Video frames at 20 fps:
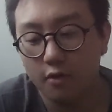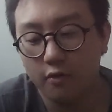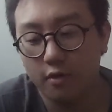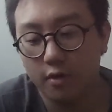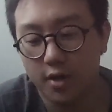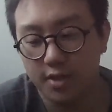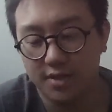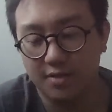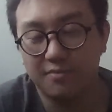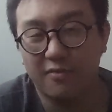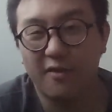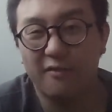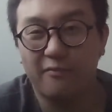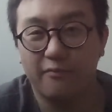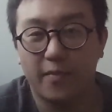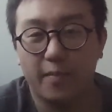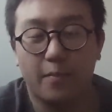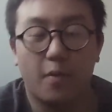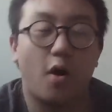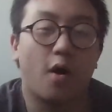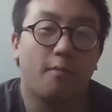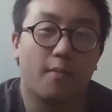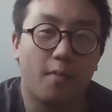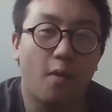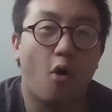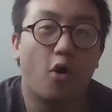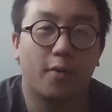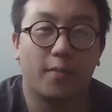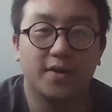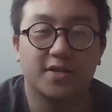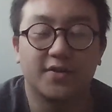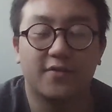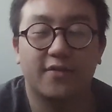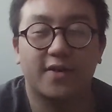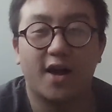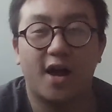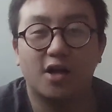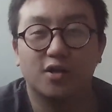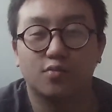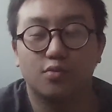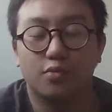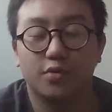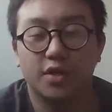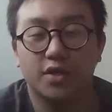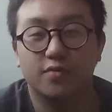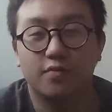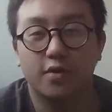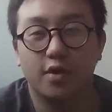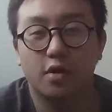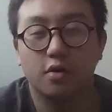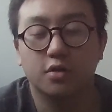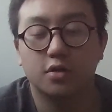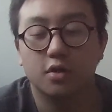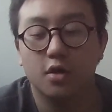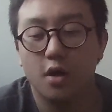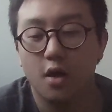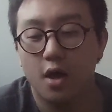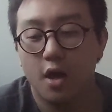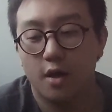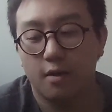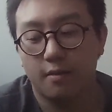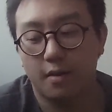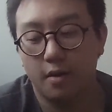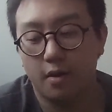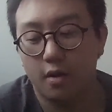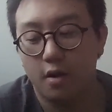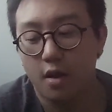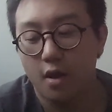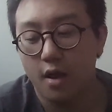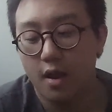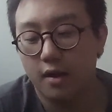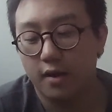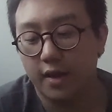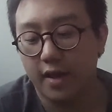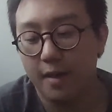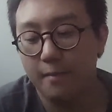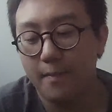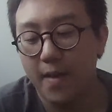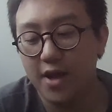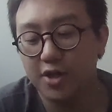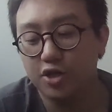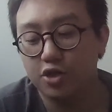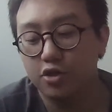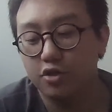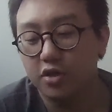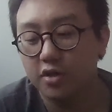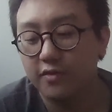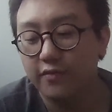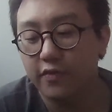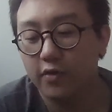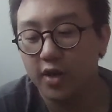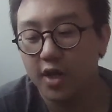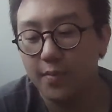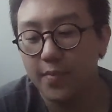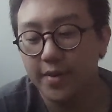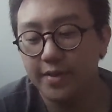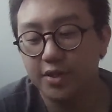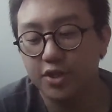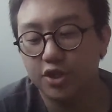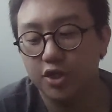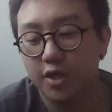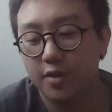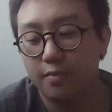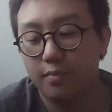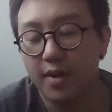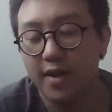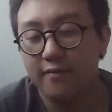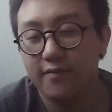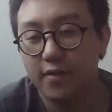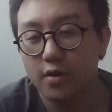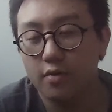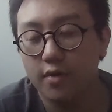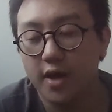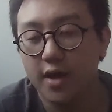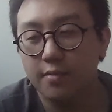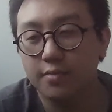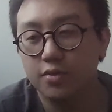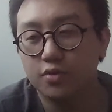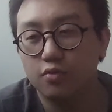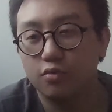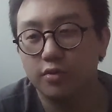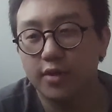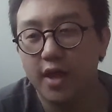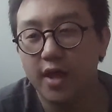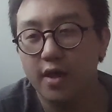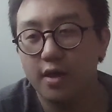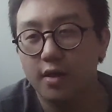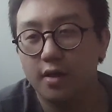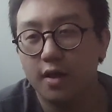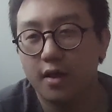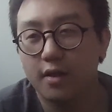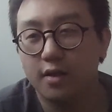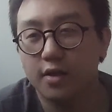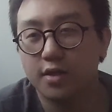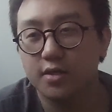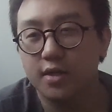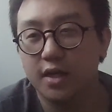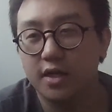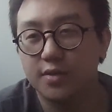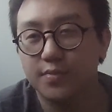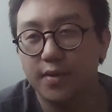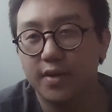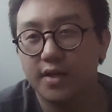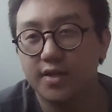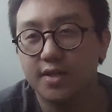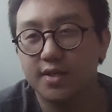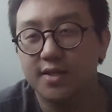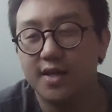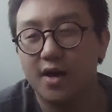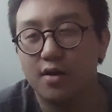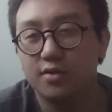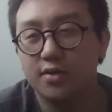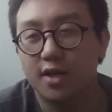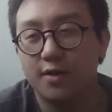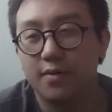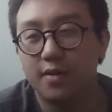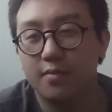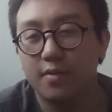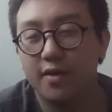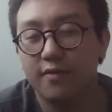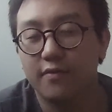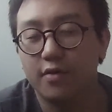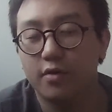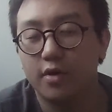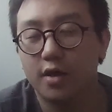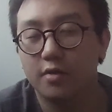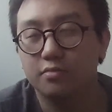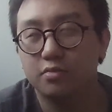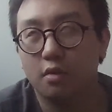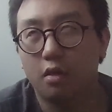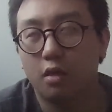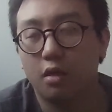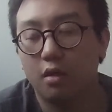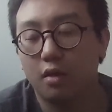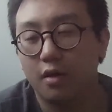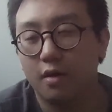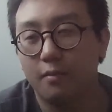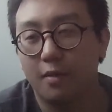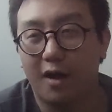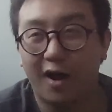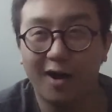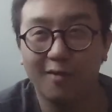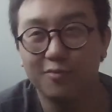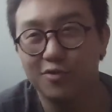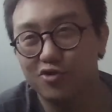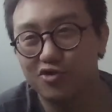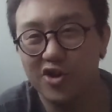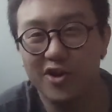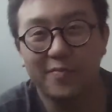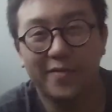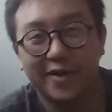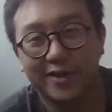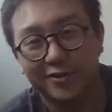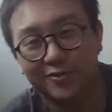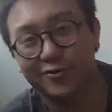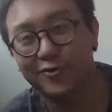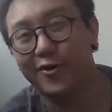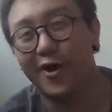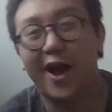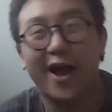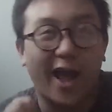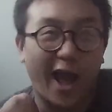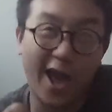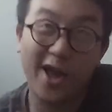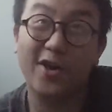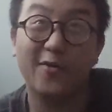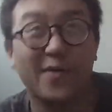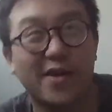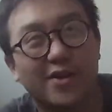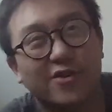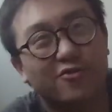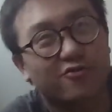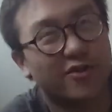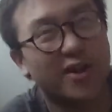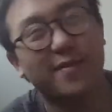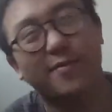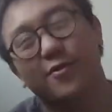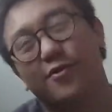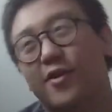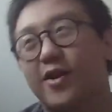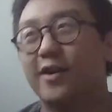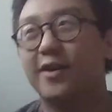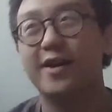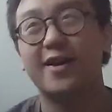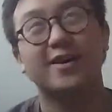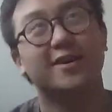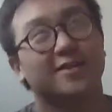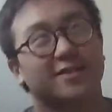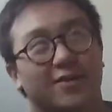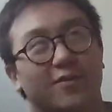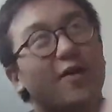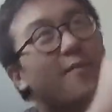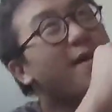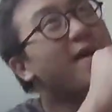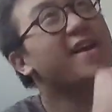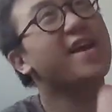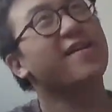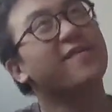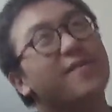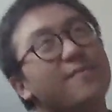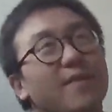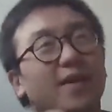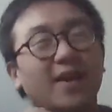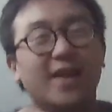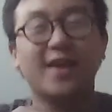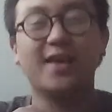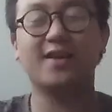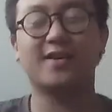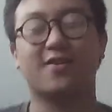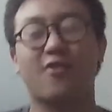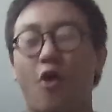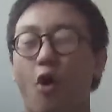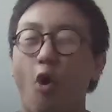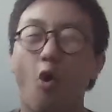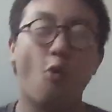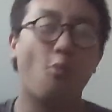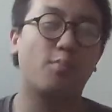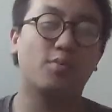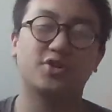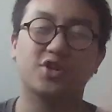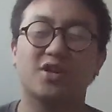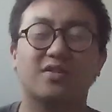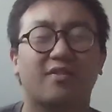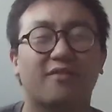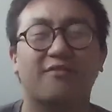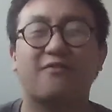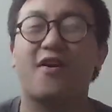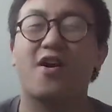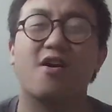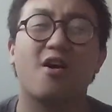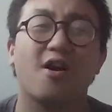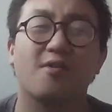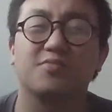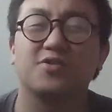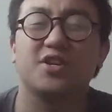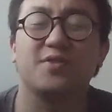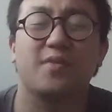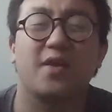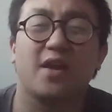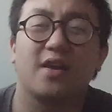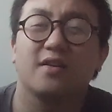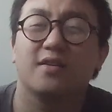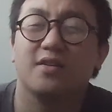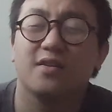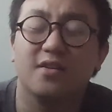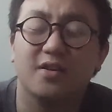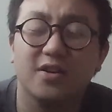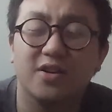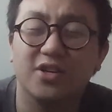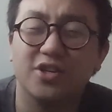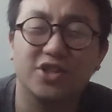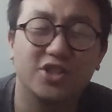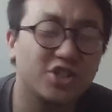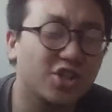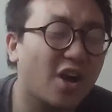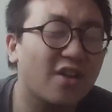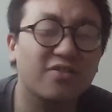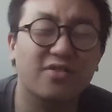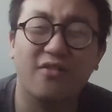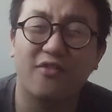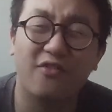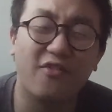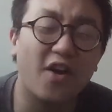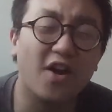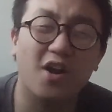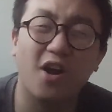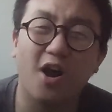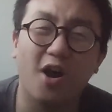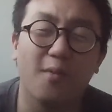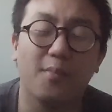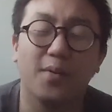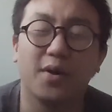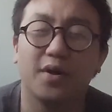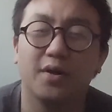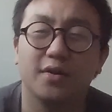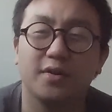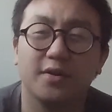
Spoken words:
because I'm holding myself accountable with these videos. Like, imagine you didn't feel like a piece of shit playing video games all day, and it's like spending 6 hours on me playing video game. But I'm streaming, so I could be a streamer, and someone might give me money. Cope, shut the fuck up, Jimmy. Shut the fuck up.